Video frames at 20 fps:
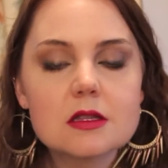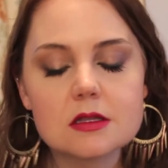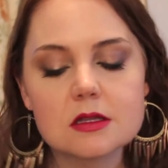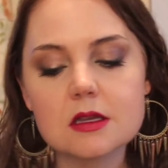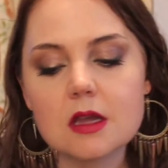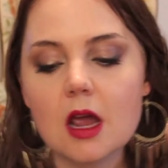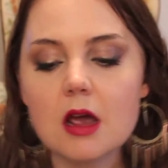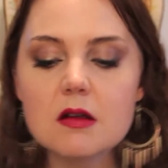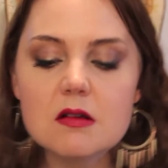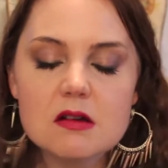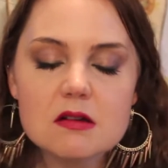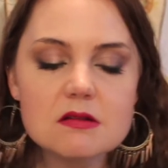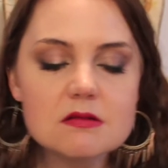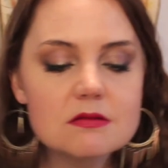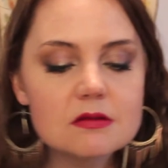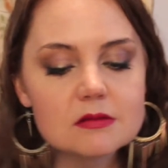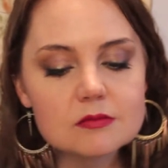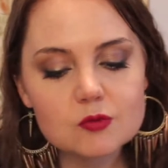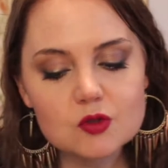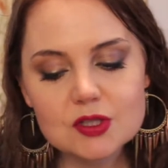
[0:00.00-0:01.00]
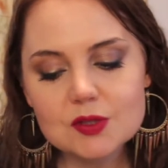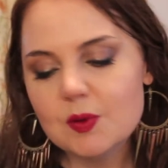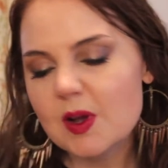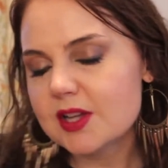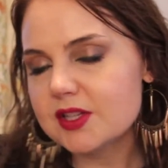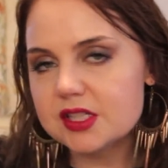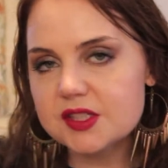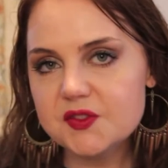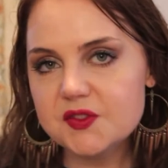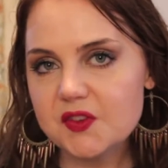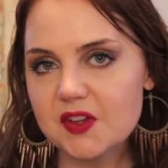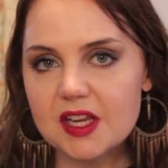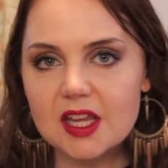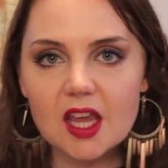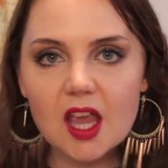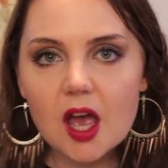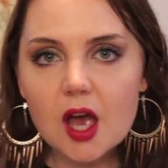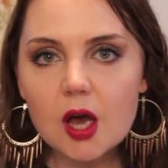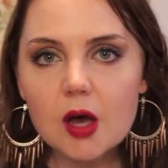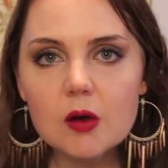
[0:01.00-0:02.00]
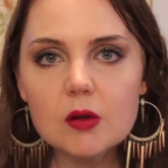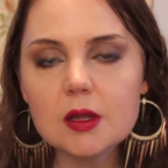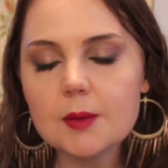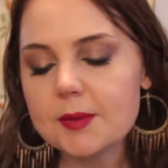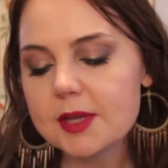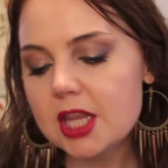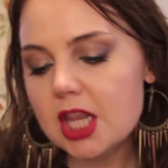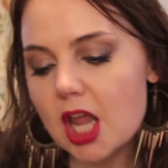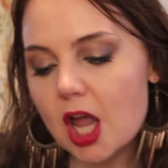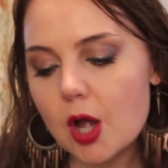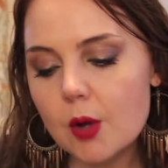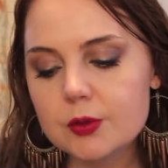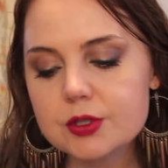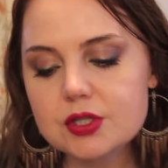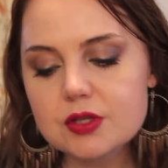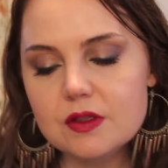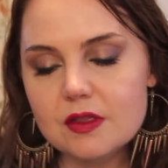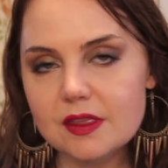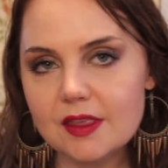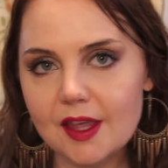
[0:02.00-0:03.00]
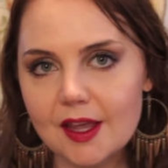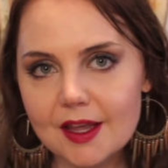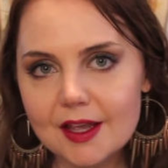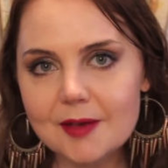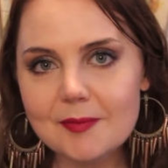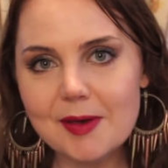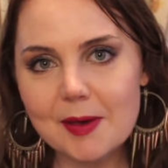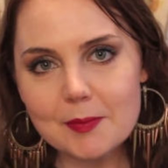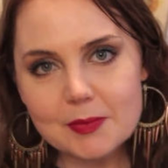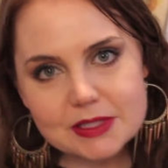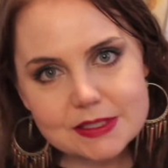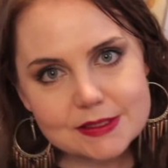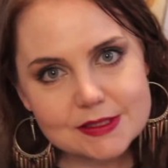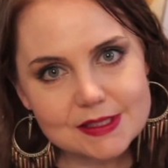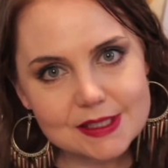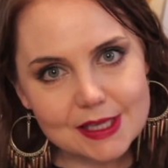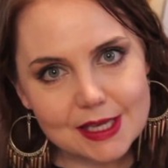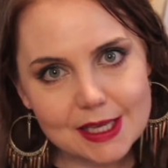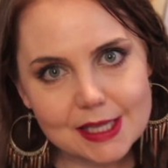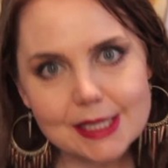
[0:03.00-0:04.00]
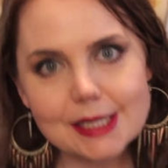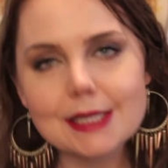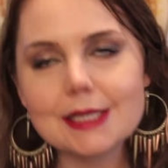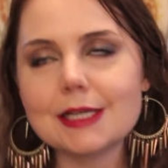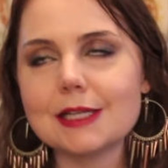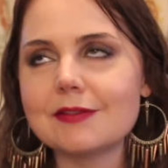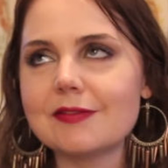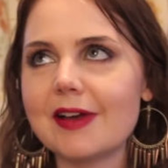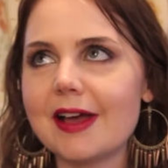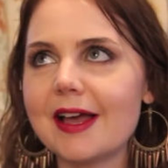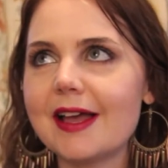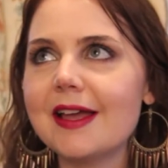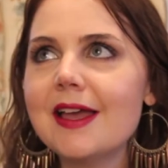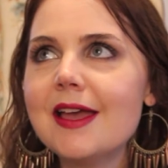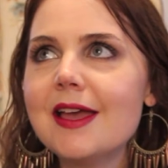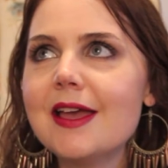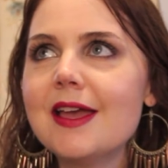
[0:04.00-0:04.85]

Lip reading: you know, just watch this video, let me know what you think about my skin, and if I